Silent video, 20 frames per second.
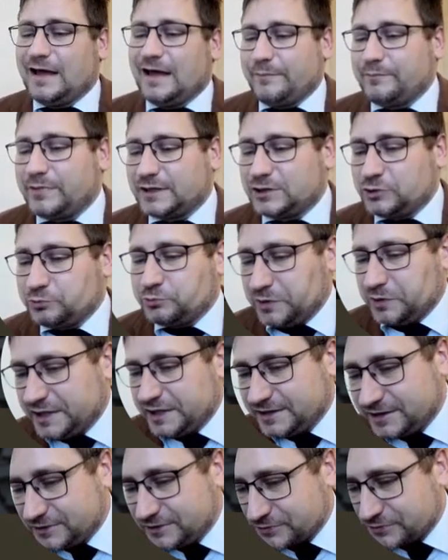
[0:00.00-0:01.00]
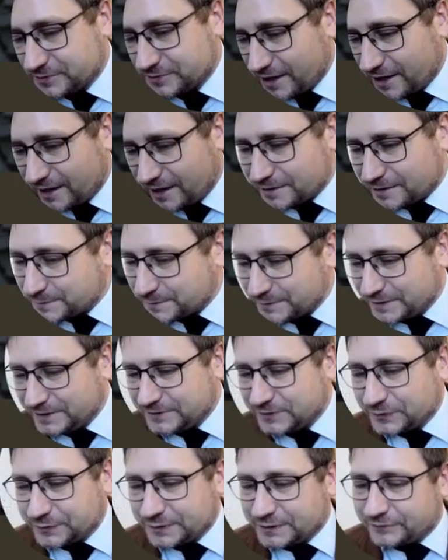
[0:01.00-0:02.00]
But we need your help.
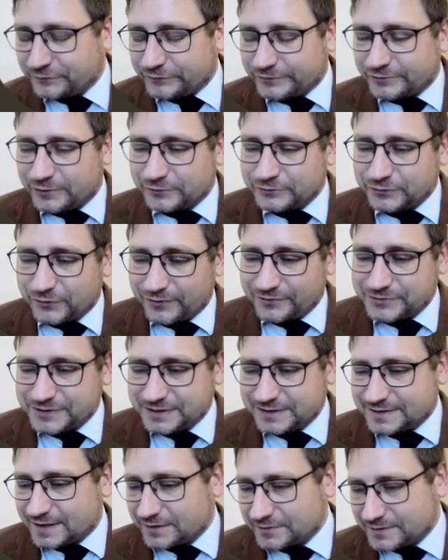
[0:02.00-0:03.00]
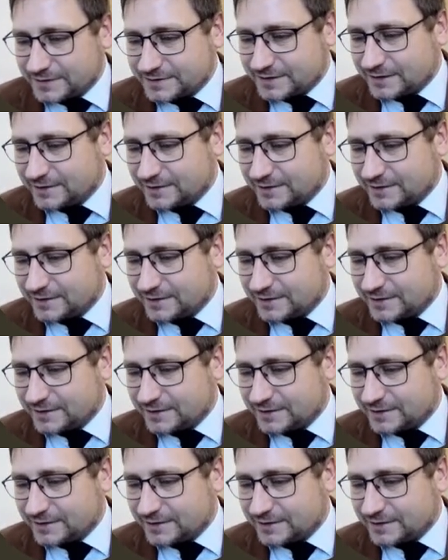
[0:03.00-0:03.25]
In order for ontology in Statu